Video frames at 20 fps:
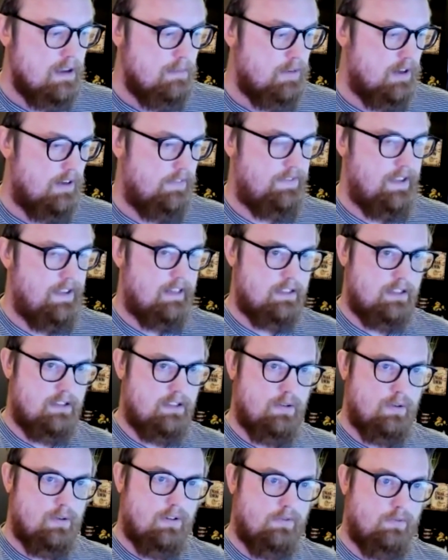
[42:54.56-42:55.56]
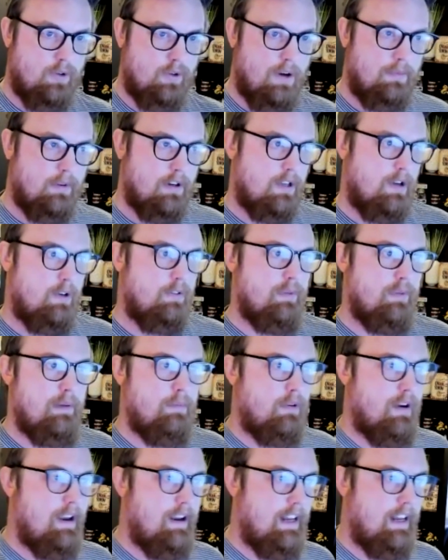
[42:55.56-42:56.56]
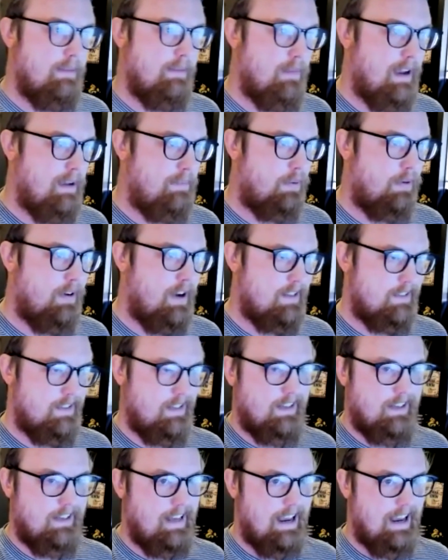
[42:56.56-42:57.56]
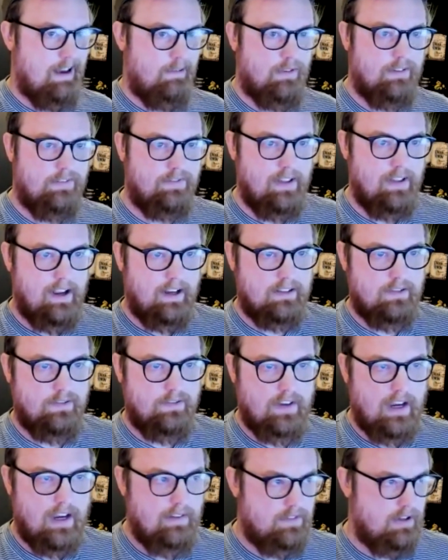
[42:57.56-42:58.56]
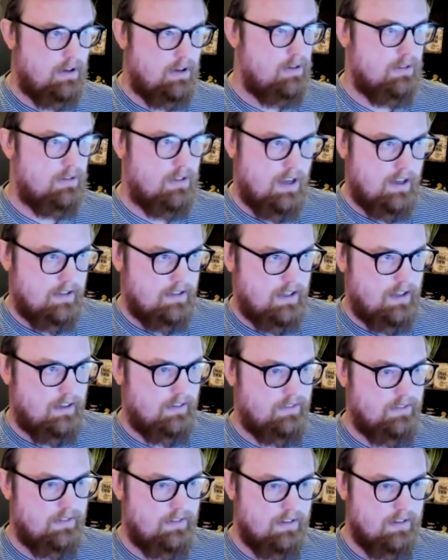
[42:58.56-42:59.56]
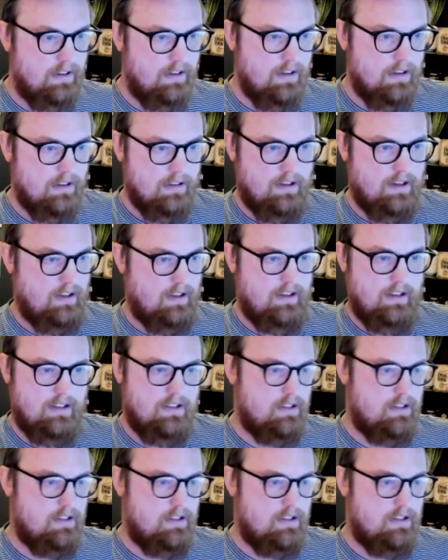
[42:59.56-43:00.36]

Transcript: But if that's sort of where I'm going to go with my branding, my pricing can't reflect $5 lattes. Like it